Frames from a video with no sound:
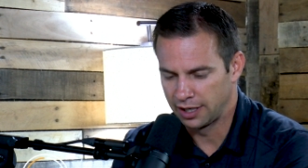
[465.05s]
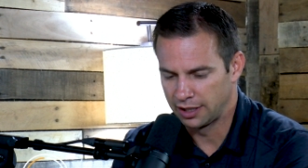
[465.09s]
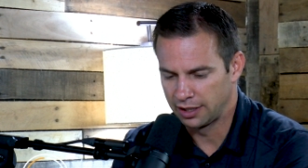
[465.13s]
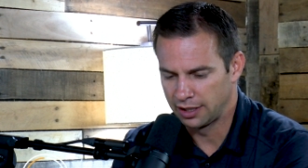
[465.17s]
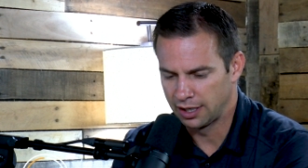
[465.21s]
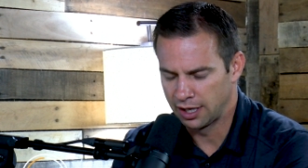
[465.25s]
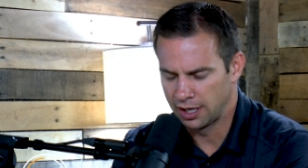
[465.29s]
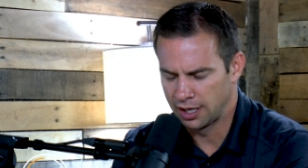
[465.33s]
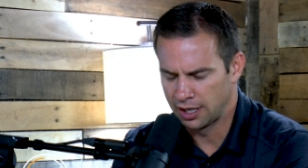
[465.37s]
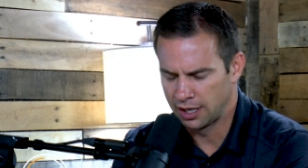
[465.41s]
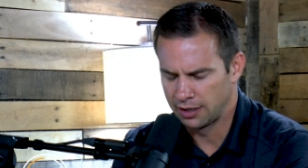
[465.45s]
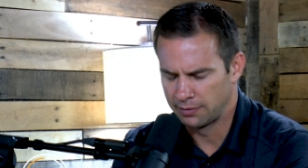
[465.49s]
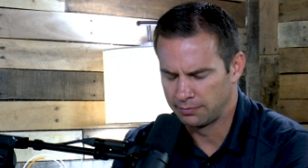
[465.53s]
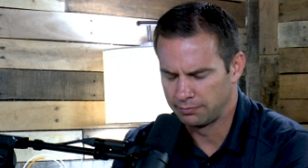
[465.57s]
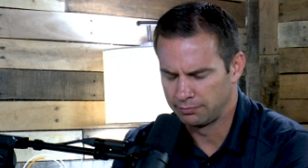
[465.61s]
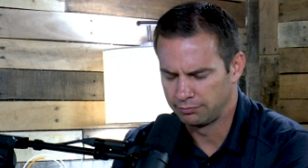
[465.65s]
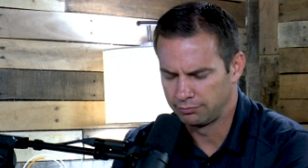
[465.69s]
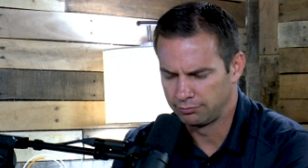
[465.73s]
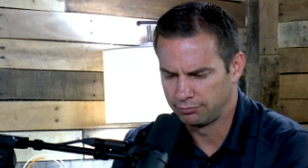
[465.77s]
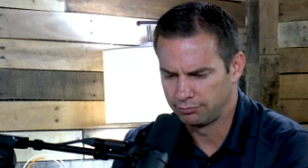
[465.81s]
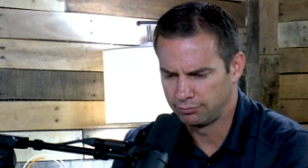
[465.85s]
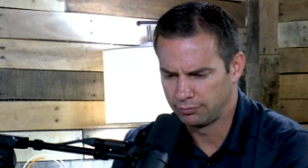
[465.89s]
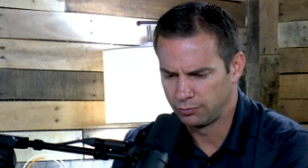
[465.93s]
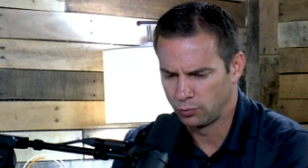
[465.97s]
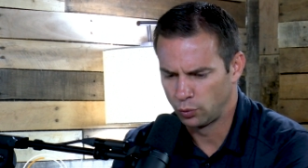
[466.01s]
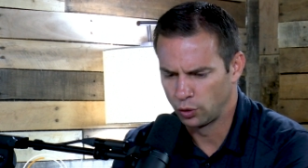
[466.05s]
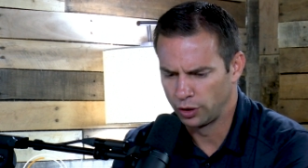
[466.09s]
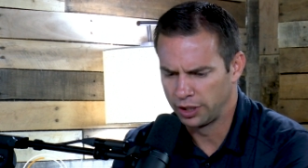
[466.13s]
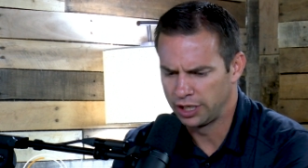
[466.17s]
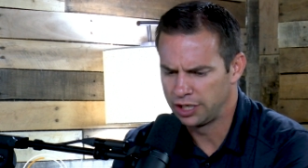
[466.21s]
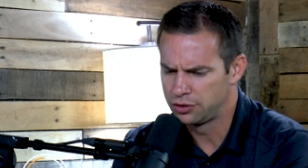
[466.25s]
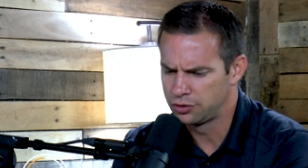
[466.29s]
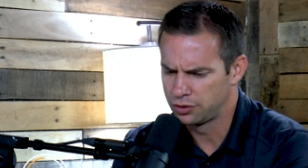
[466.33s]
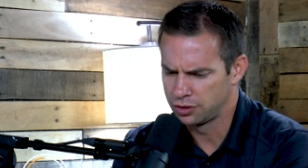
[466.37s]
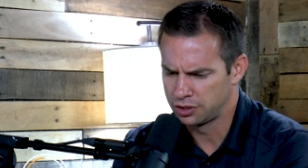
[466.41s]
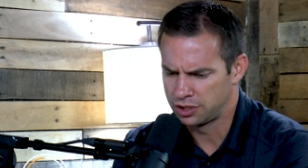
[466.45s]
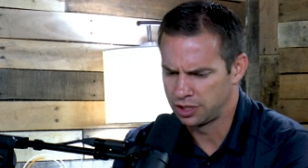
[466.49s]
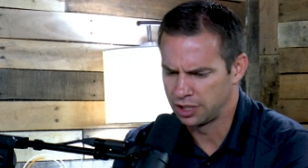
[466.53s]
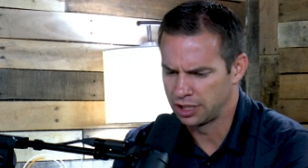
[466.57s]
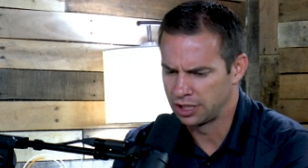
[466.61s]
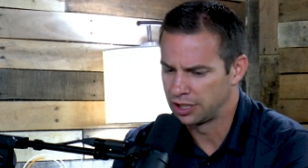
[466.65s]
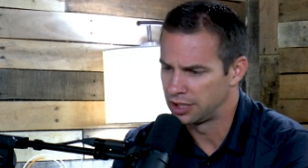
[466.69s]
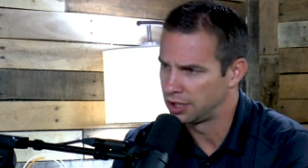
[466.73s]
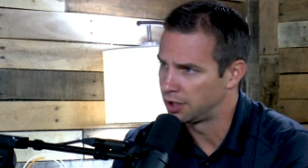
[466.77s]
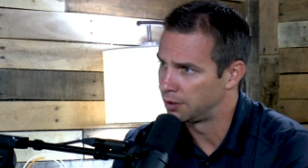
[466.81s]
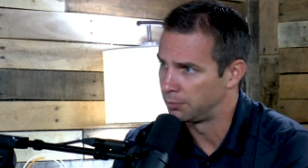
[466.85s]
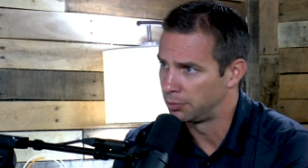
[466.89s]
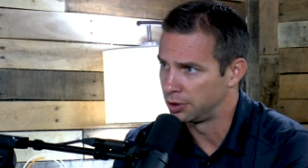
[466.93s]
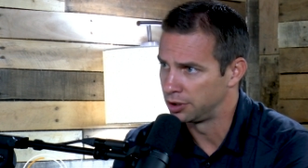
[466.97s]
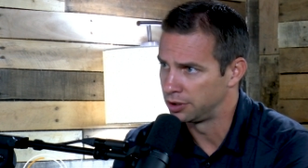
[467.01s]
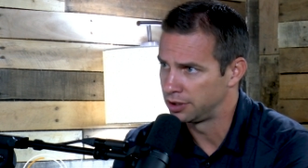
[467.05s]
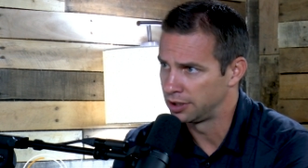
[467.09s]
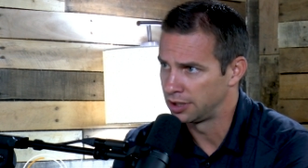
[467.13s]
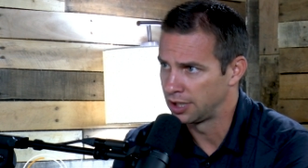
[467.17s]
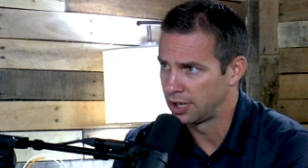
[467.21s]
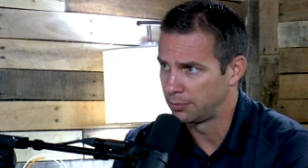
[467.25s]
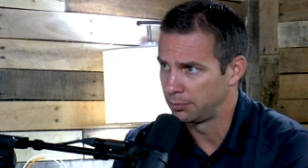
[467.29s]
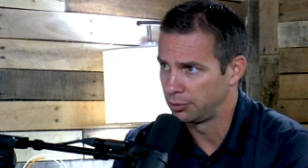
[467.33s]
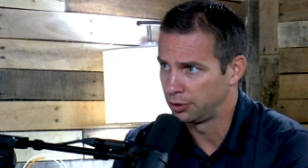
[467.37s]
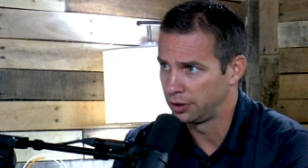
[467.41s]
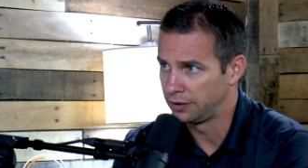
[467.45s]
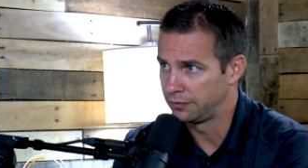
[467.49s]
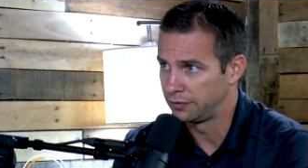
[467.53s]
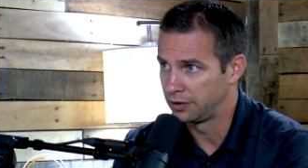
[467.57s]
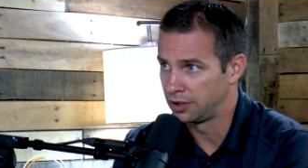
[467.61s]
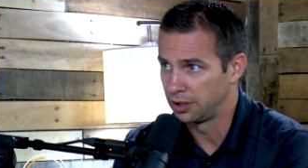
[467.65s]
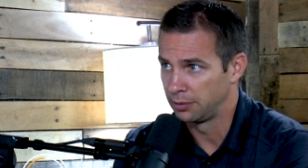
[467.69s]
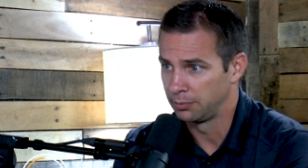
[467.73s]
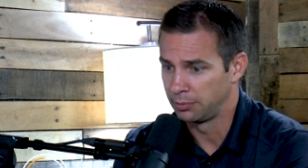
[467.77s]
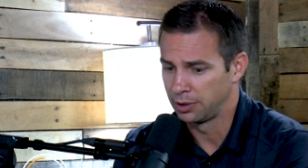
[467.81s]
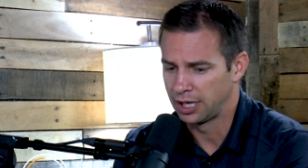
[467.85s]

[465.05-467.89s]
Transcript: that um, were interested in him but did not believe in him.